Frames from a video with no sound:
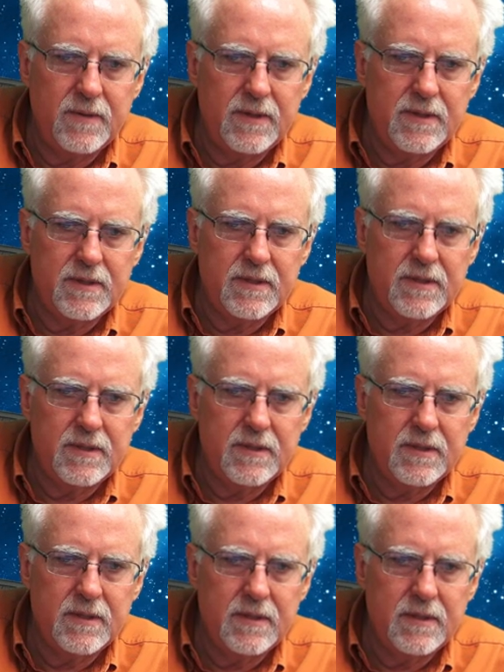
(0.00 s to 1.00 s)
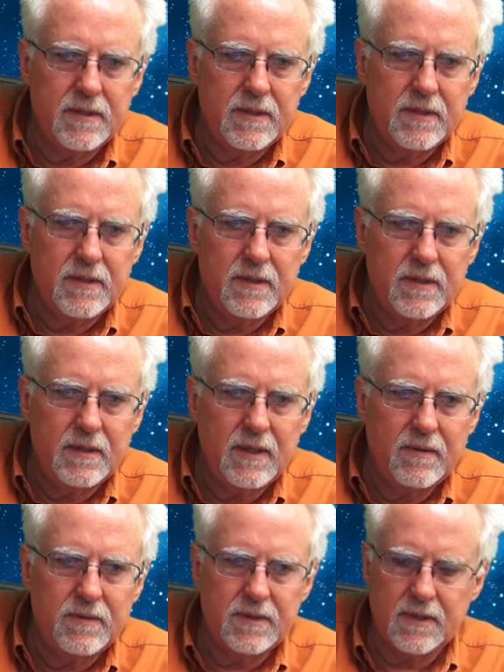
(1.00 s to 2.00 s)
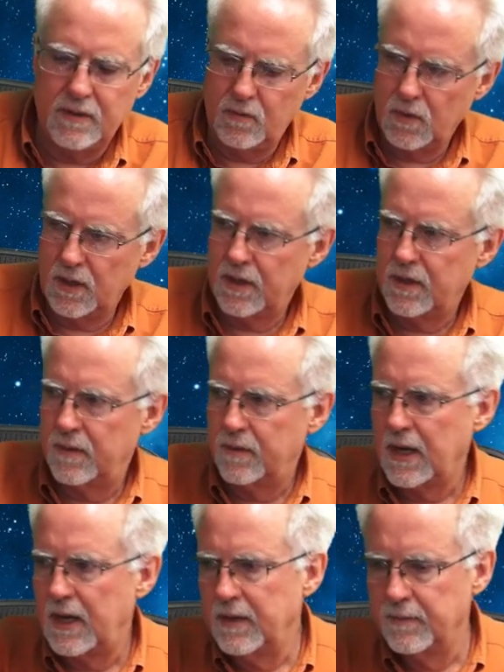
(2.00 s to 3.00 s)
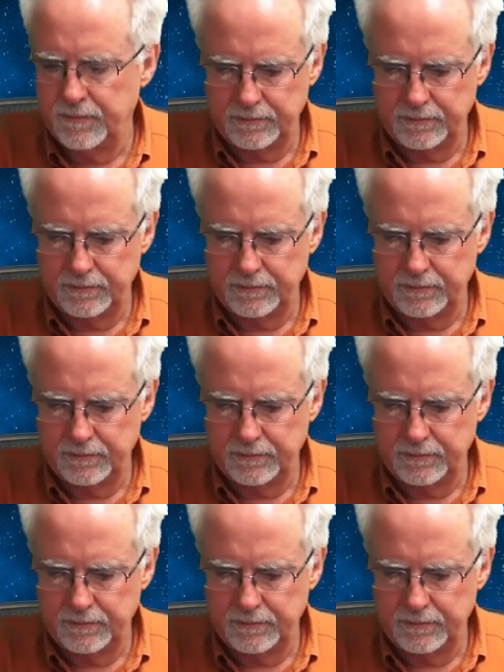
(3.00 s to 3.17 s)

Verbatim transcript: this. That one's going to work. Okay.